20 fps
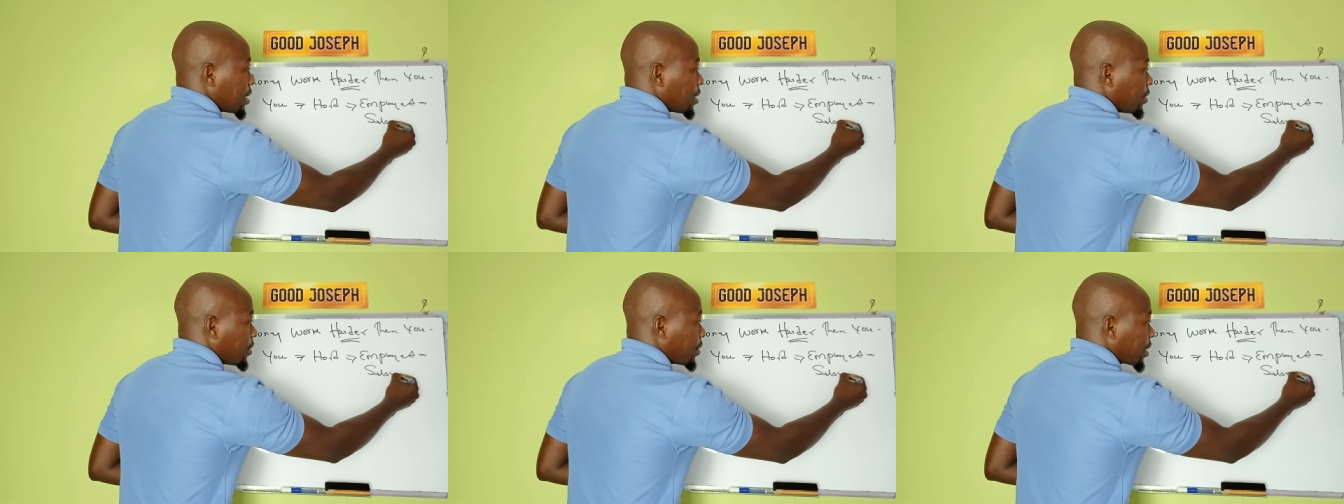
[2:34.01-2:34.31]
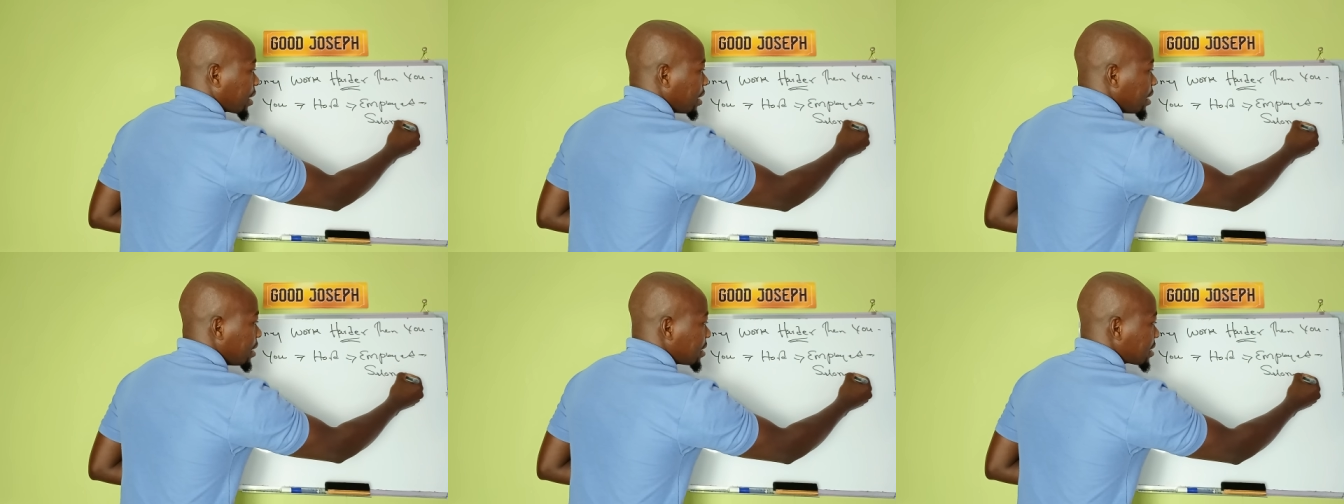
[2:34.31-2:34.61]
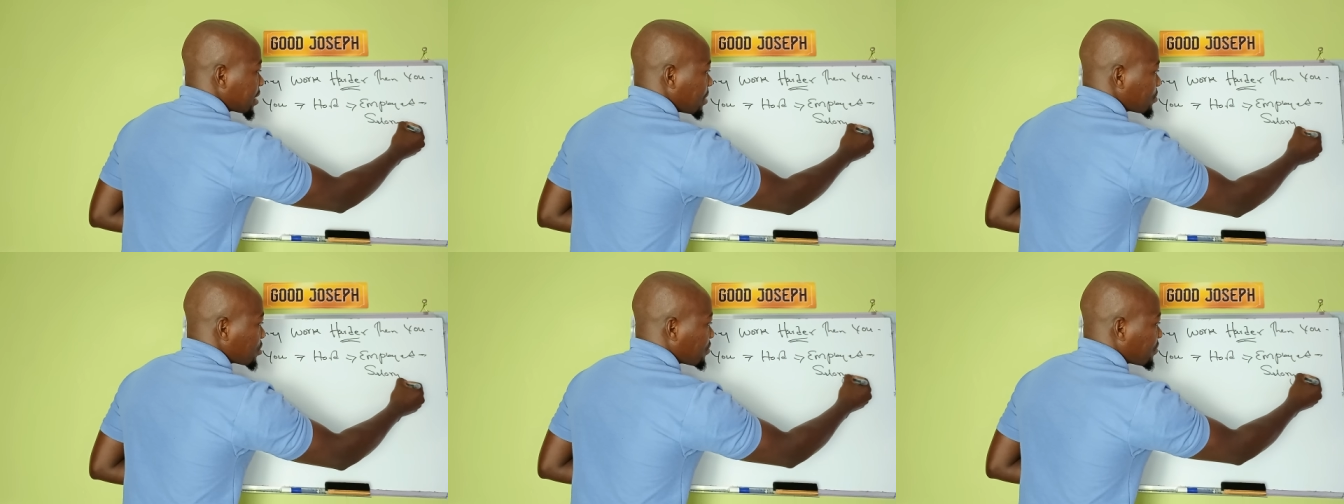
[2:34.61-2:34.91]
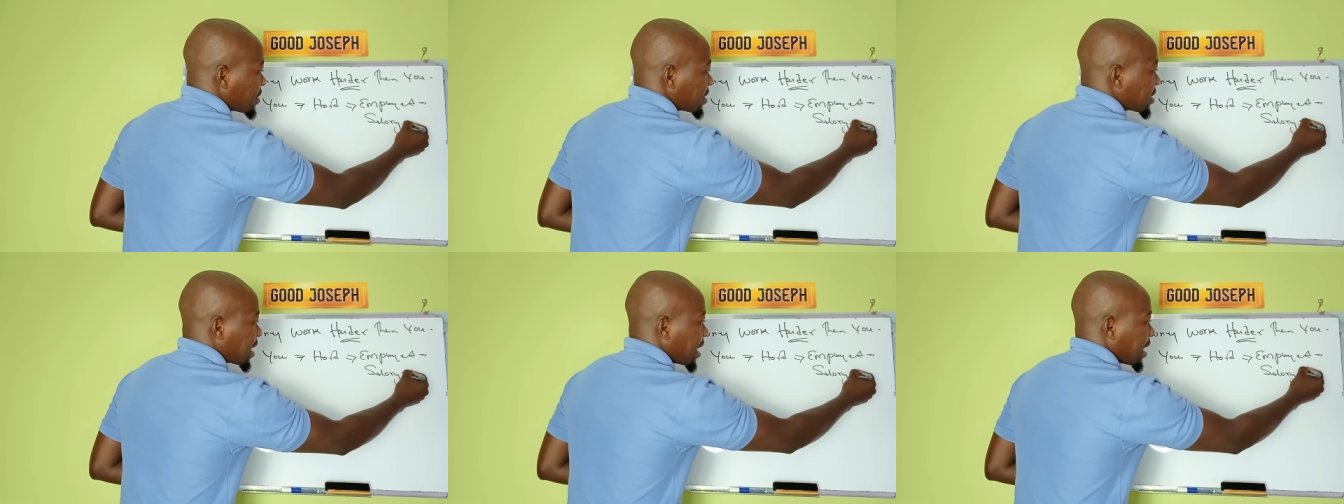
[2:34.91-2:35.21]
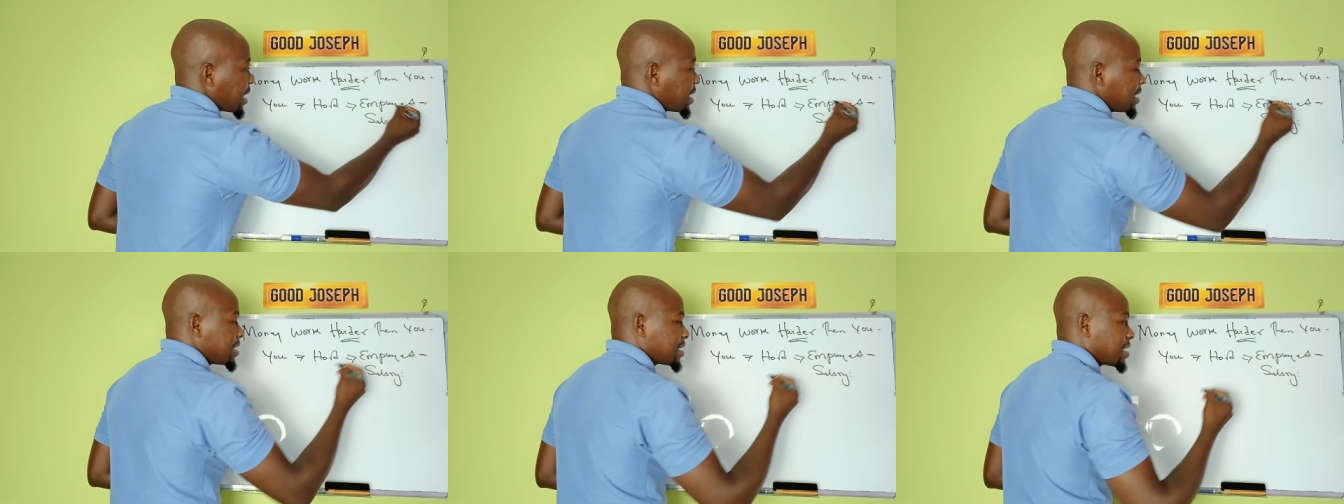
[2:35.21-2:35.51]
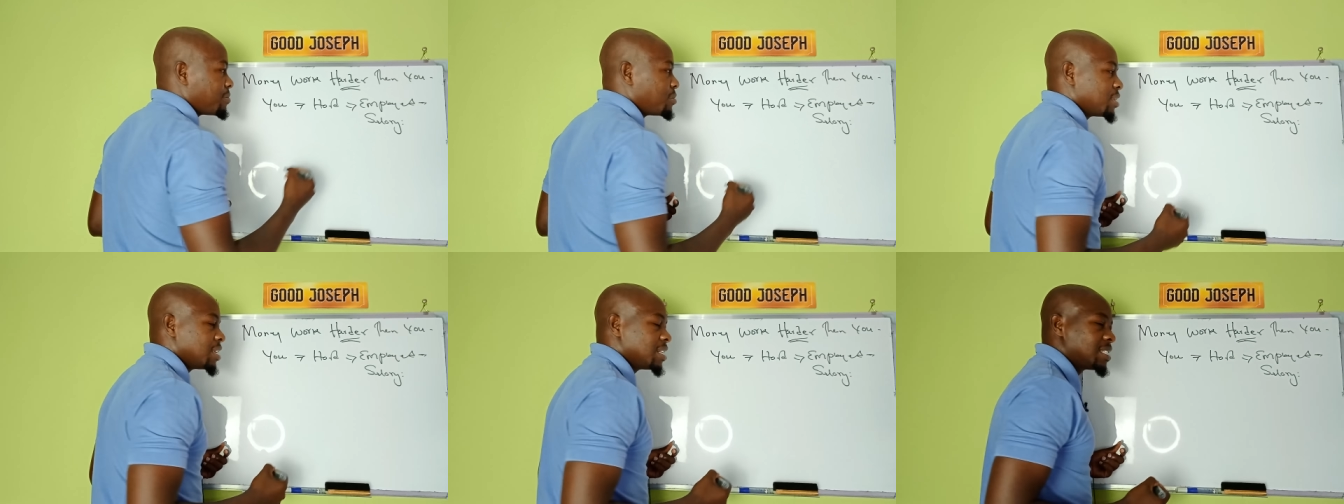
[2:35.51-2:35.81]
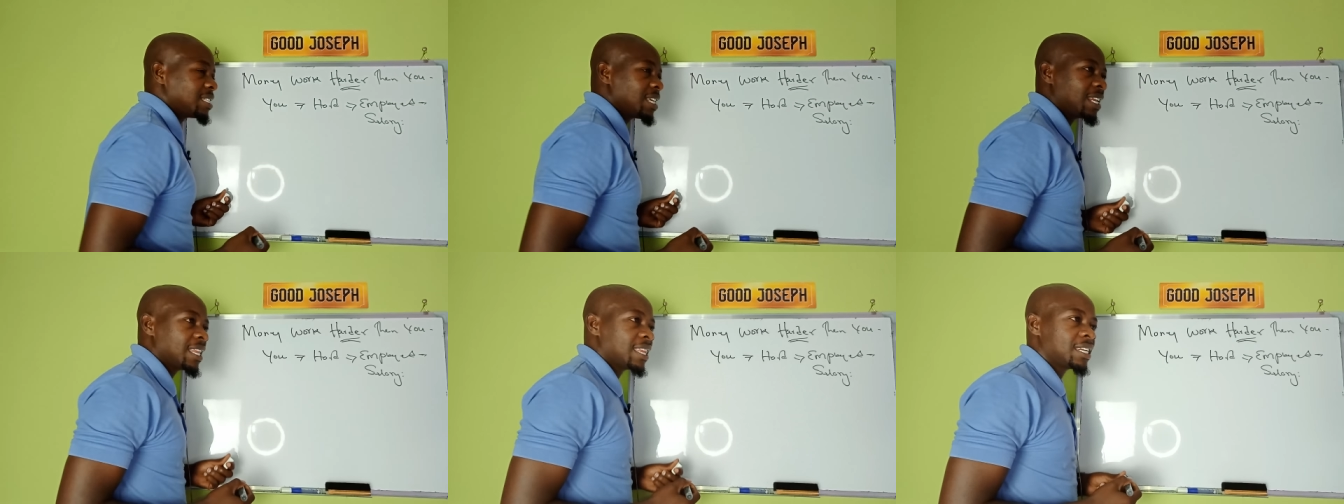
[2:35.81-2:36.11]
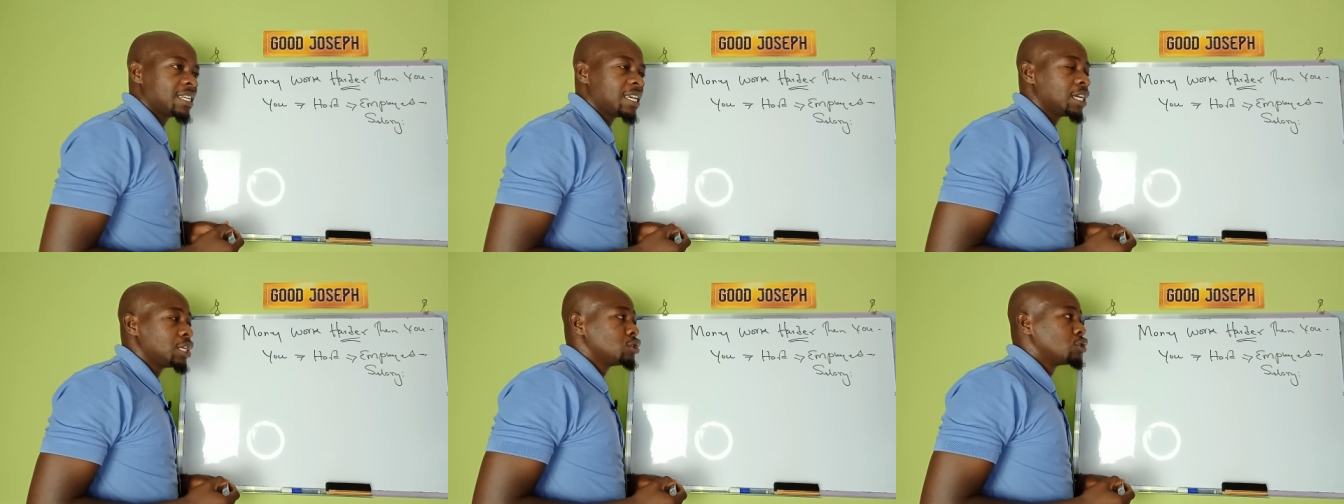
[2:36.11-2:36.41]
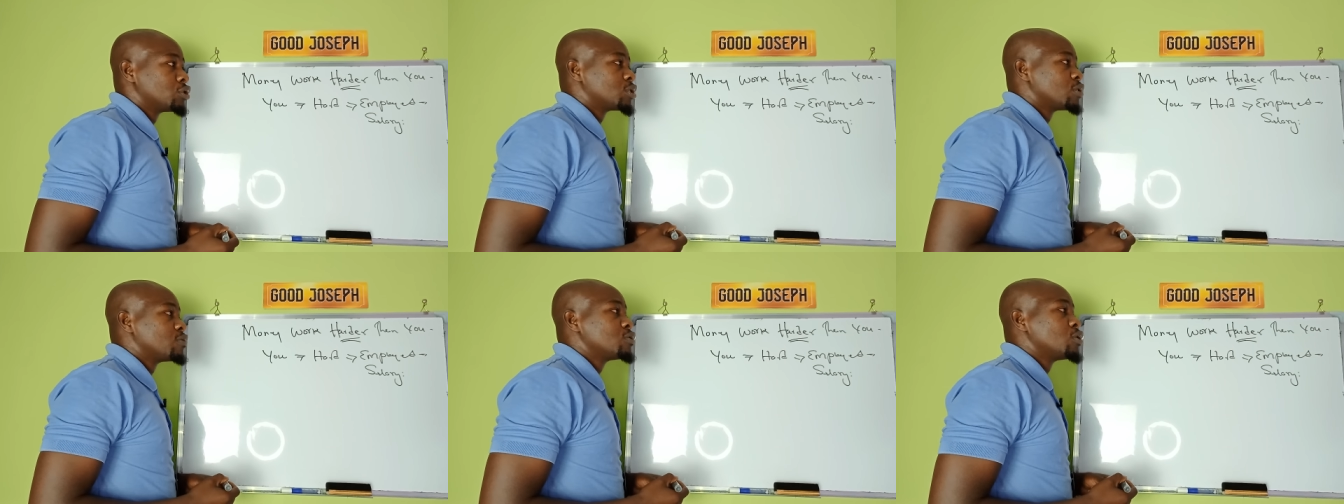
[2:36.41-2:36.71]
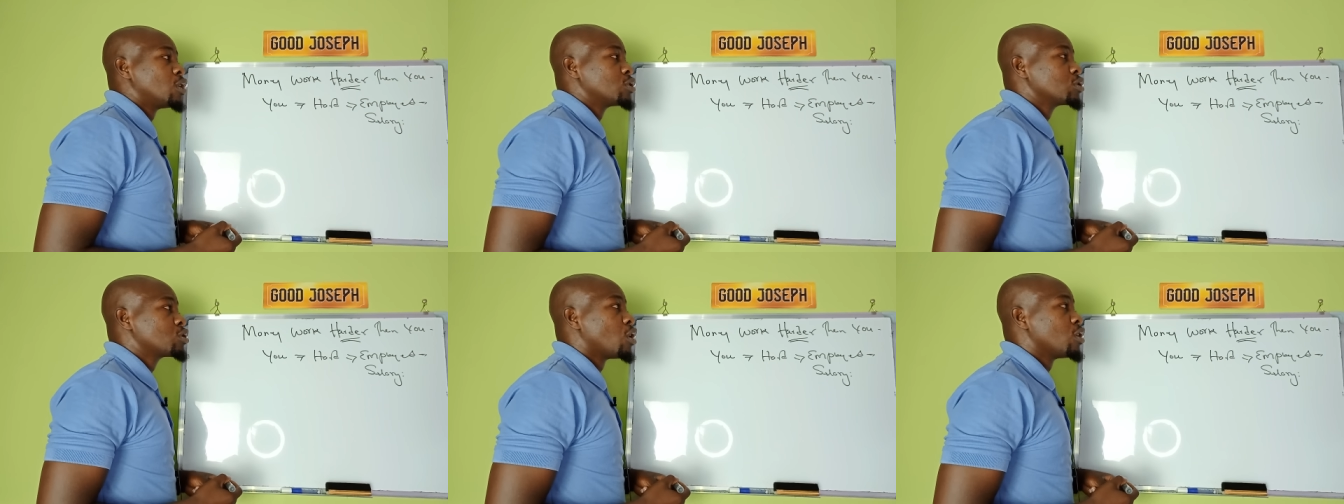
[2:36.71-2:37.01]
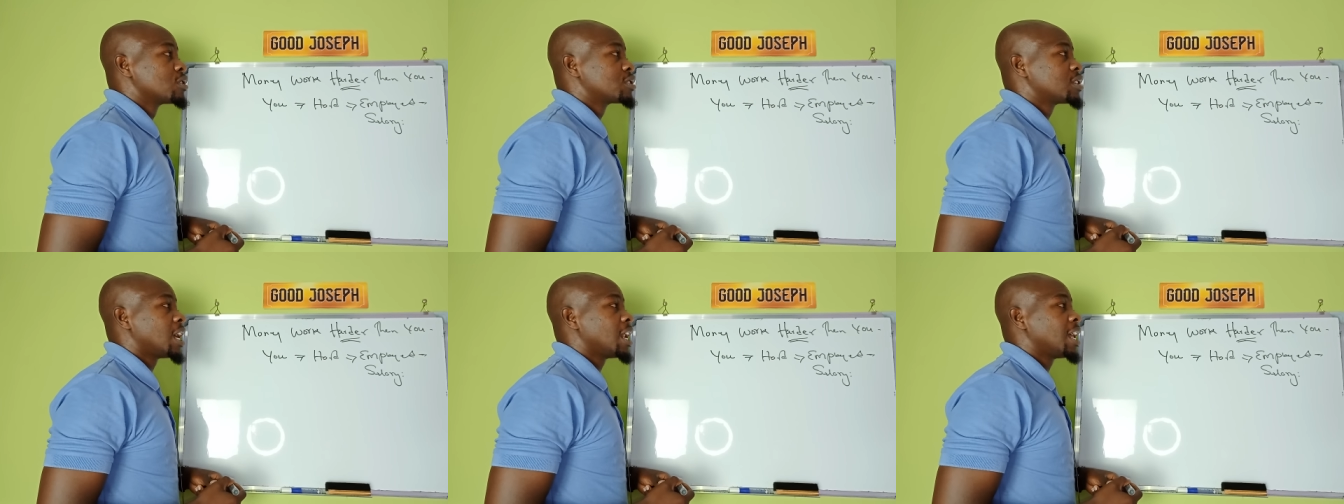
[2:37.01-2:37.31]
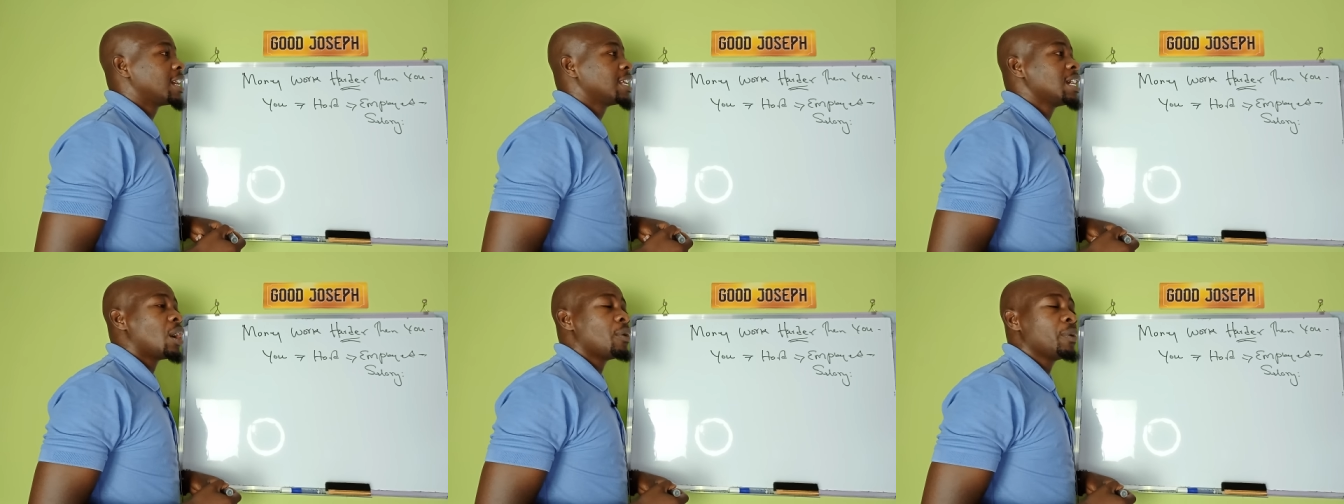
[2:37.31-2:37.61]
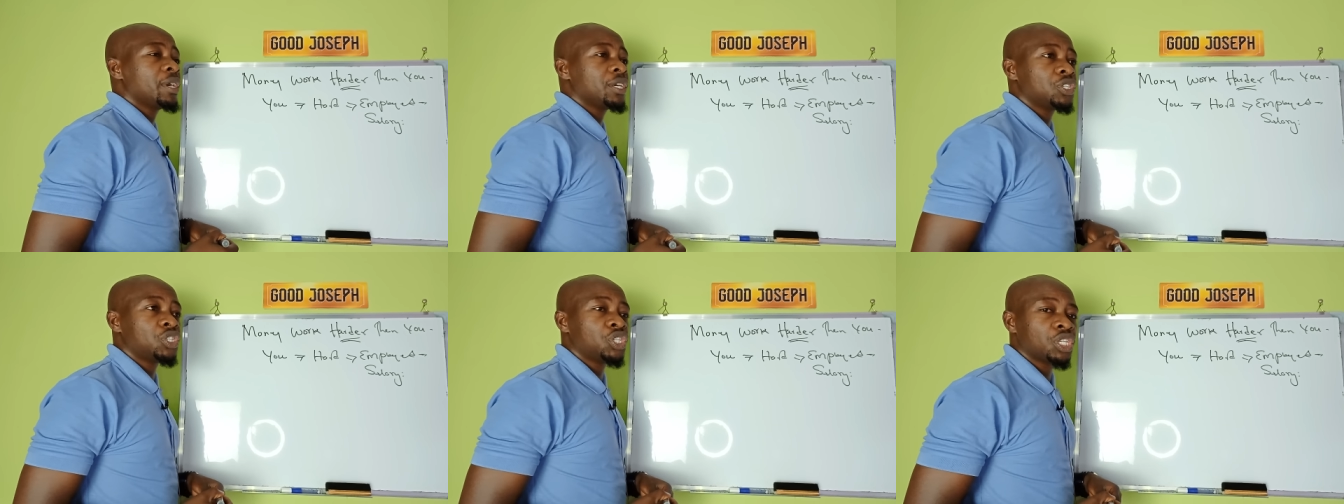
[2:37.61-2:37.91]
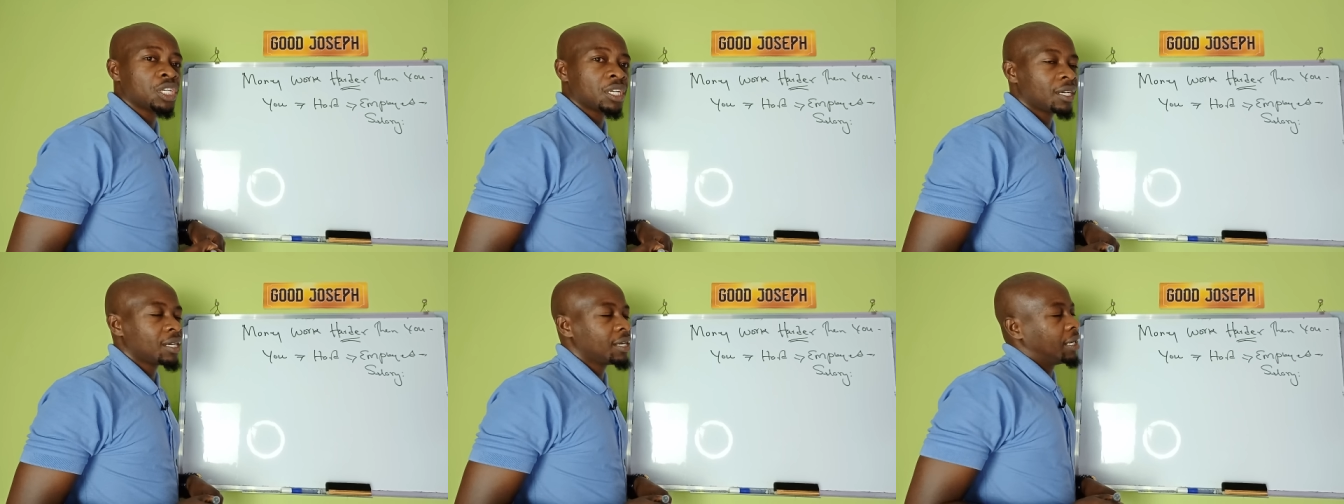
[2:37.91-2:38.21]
Okay, in terms of a salary. Somebody said that, hey, Joseph, don't call salary a wage.